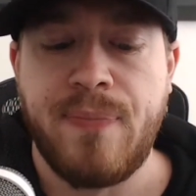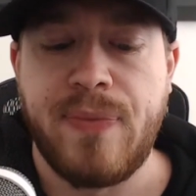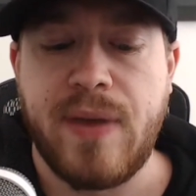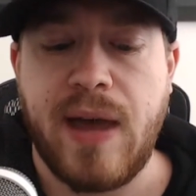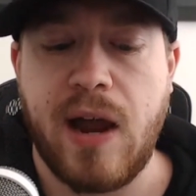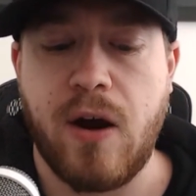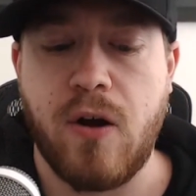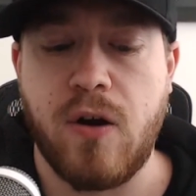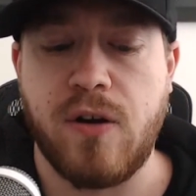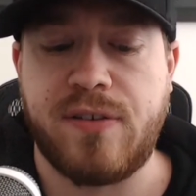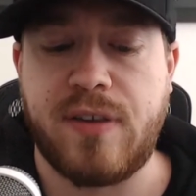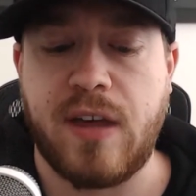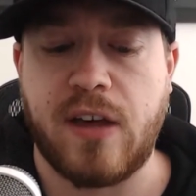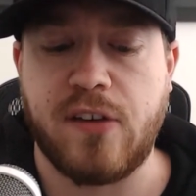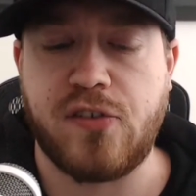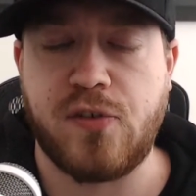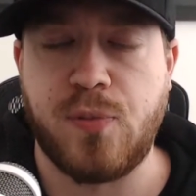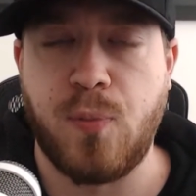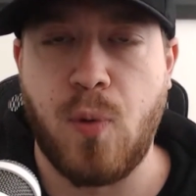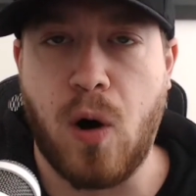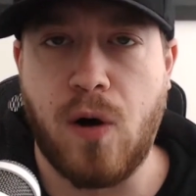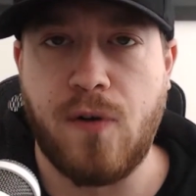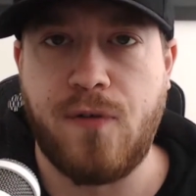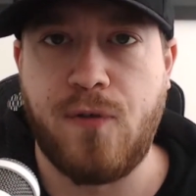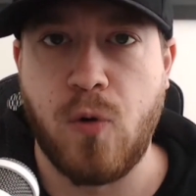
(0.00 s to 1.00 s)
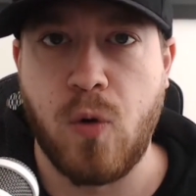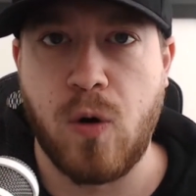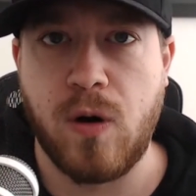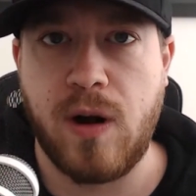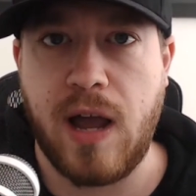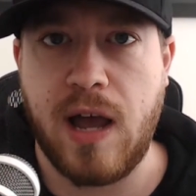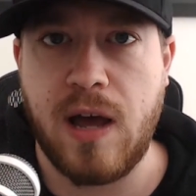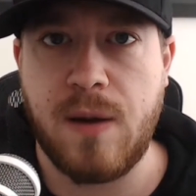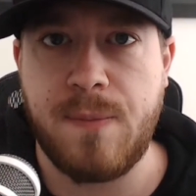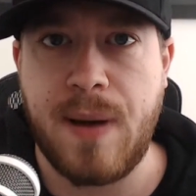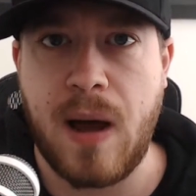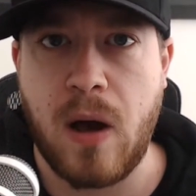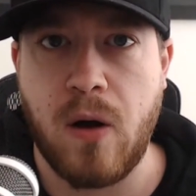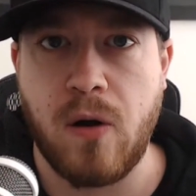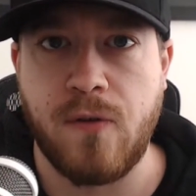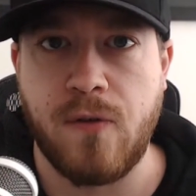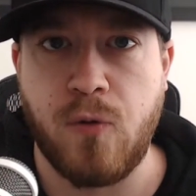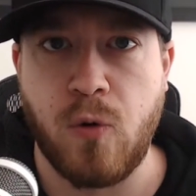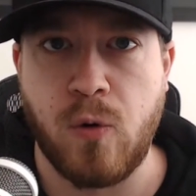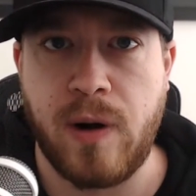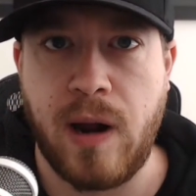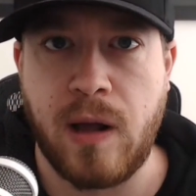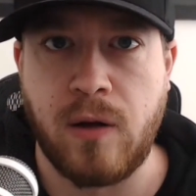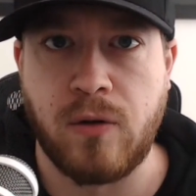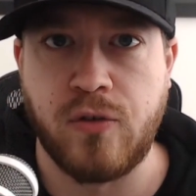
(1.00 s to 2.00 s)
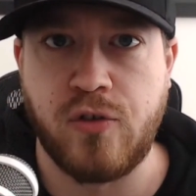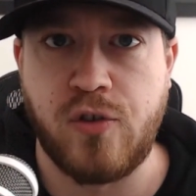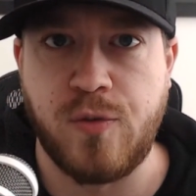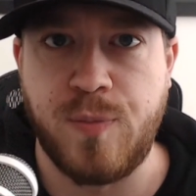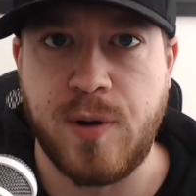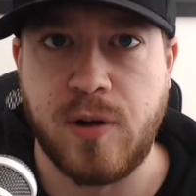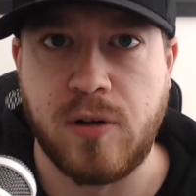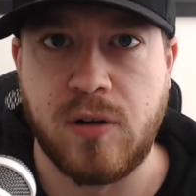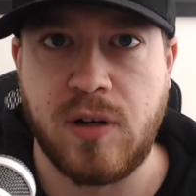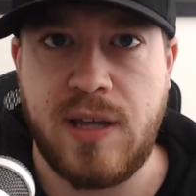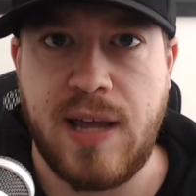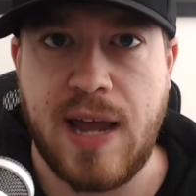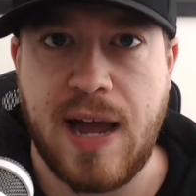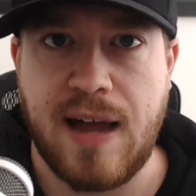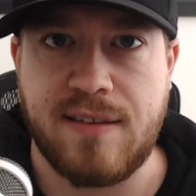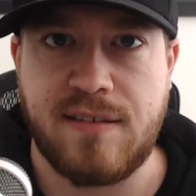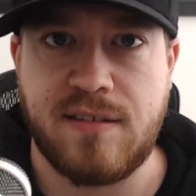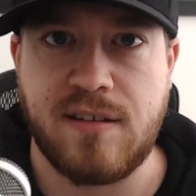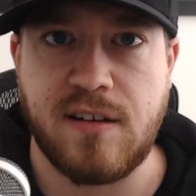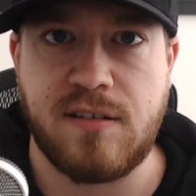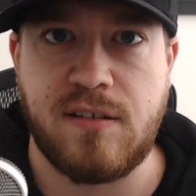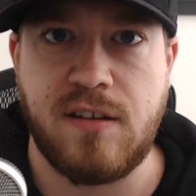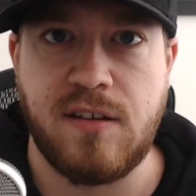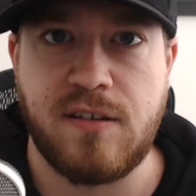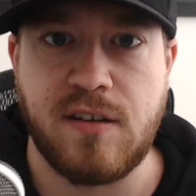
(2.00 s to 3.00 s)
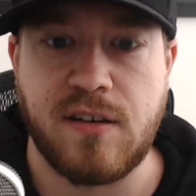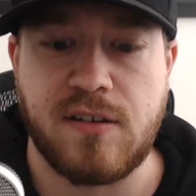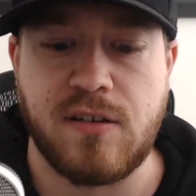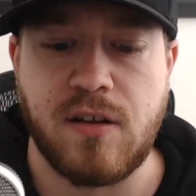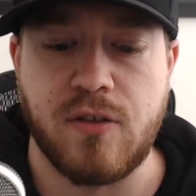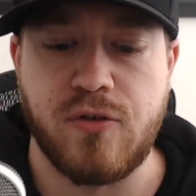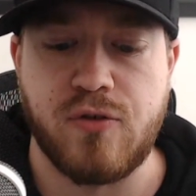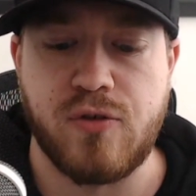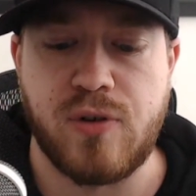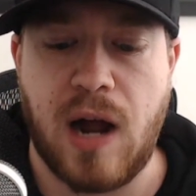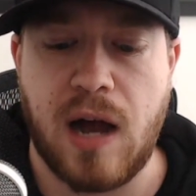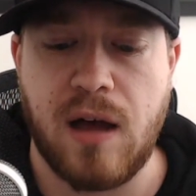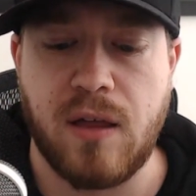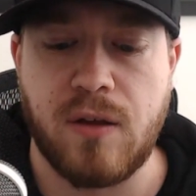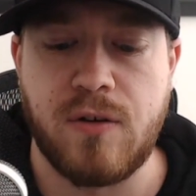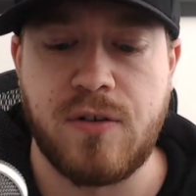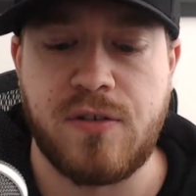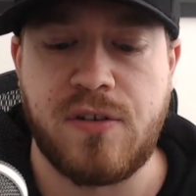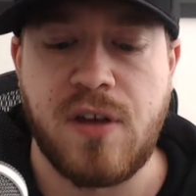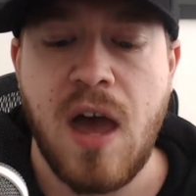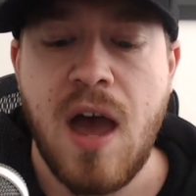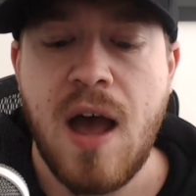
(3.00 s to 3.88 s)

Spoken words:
Harris has small forward and power forward eligibility at $6,600.